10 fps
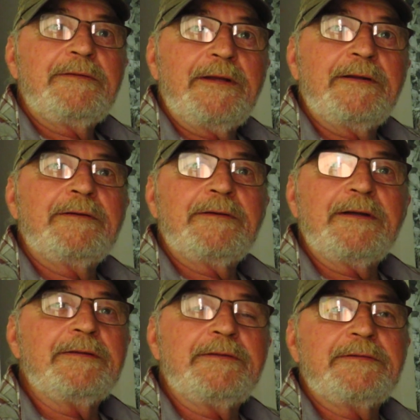You know,
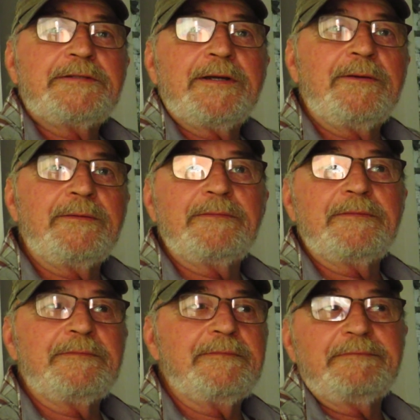so
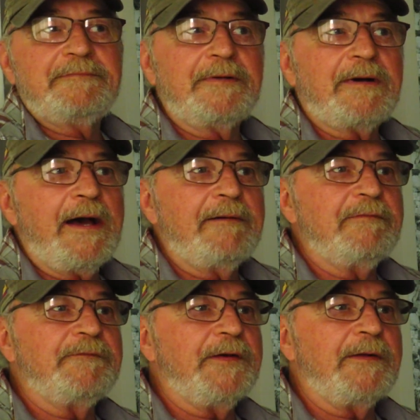I
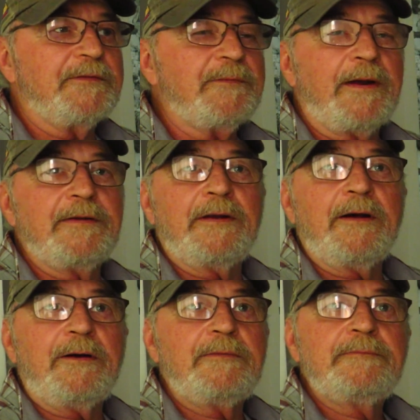haven't felt threatened at
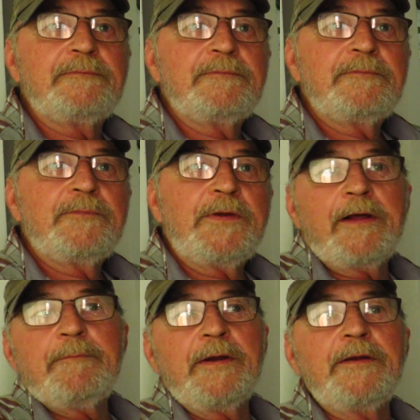all. And
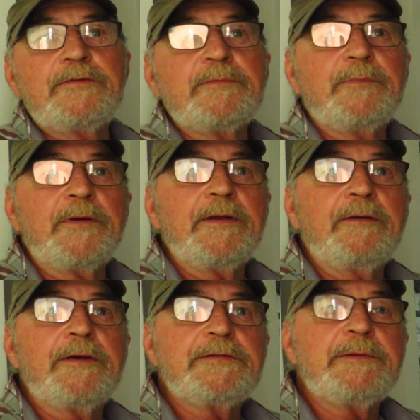I've been in some pretty
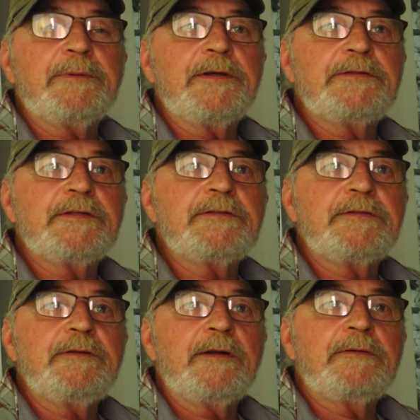crazy places,
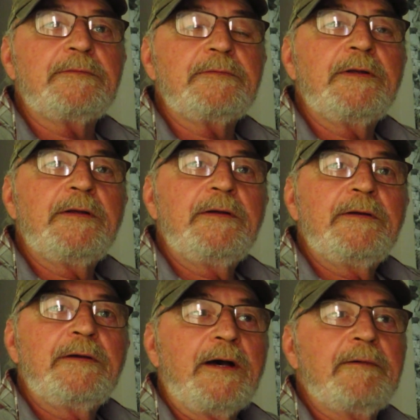you know.
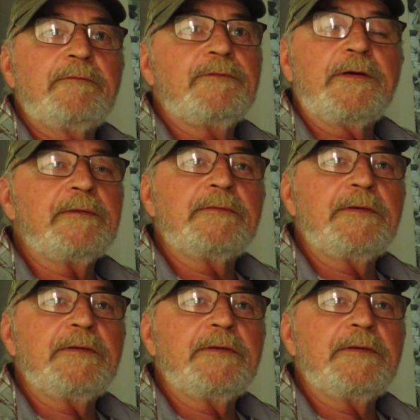I haven't felt,